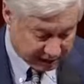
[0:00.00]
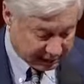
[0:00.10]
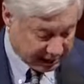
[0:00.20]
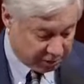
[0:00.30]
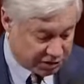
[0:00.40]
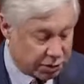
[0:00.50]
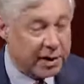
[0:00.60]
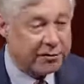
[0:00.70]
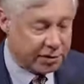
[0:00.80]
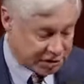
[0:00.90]
highlight was
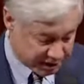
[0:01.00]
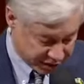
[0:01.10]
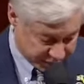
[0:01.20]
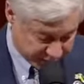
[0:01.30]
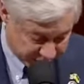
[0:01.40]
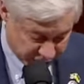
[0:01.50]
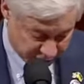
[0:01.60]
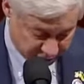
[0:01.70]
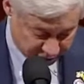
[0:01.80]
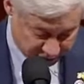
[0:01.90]
21st Century
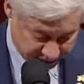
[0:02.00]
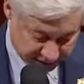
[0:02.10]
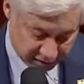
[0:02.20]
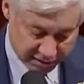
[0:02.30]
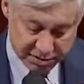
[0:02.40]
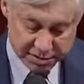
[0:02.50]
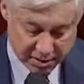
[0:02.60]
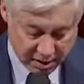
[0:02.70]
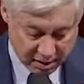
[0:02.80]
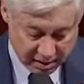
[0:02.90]
Cures, hailed as
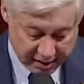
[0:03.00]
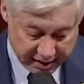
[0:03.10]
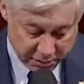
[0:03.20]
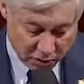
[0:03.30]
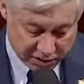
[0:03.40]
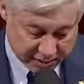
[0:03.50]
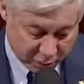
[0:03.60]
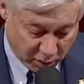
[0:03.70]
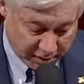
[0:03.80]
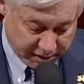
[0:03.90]
the most
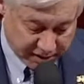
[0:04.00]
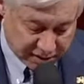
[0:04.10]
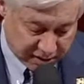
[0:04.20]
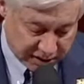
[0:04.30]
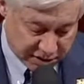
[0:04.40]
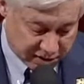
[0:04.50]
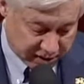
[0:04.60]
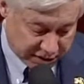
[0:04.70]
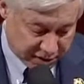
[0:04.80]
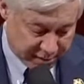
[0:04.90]
important piece of
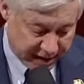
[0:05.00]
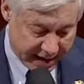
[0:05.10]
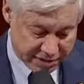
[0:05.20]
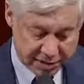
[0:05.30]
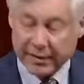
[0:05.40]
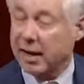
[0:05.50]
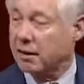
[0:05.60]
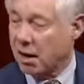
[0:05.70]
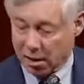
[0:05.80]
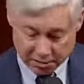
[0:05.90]
legislation passed in
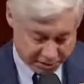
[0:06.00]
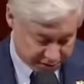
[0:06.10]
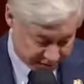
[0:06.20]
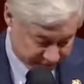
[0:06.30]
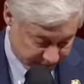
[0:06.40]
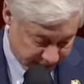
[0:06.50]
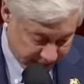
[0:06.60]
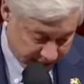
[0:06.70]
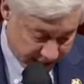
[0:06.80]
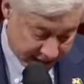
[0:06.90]
that Congress.
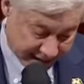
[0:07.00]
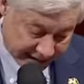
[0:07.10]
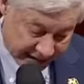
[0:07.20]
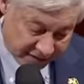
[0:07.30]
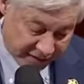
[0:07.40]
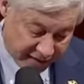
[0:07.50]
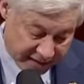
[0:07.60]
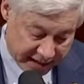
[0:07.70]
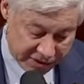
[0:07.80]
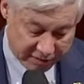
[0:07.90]
It laid the
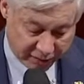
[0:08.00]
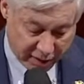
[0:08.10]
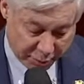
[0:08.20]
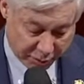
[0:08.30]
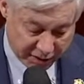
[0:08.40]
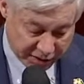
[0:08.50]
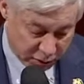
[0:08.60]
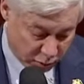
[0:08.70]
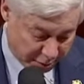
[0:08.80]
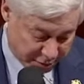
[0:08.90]
foundation for
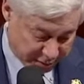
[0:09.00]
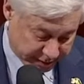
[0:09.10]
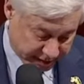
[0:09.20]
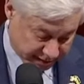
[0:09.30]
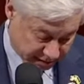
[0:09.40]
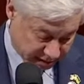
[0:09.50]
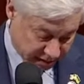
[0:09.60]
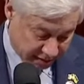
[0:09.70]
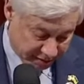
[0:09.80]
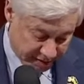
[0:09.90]
Operation Warp Speed and
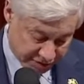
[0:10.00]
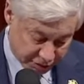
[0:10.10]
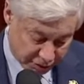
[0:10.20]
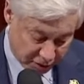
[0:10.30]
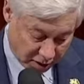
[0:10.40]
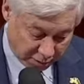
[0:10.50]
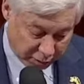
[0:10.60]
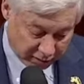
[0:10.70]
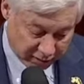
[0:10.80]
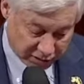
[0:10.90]
faster drug
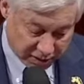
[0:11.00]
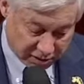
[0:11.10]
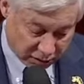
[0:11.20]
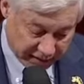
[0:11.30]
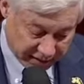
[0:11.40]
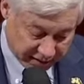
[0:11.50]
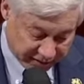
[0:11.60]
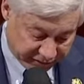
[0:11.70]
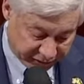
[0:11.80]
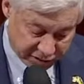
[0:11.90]
approvals, including
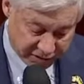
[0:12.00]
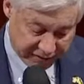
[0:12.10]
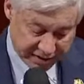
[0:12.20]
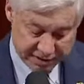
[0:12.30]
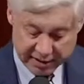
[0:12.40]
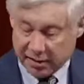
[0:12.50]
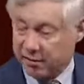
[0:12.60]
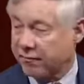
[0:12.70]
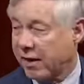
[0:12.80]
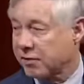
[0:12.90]
the first vaccine
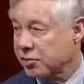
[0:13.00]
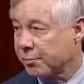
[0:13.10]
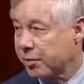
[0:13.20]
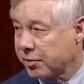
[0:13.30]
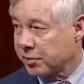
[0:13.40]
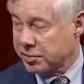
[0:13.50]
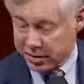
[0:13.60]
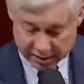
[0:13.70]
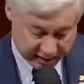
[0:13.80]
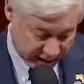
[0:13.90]
that Pfizer
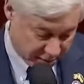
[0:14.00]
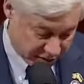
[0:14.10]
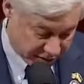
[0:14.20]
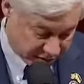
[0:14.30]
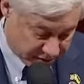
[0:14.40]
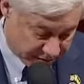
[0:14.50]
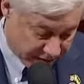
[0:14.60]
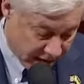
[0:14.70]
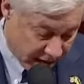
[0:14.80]
produced in Kalamazoo.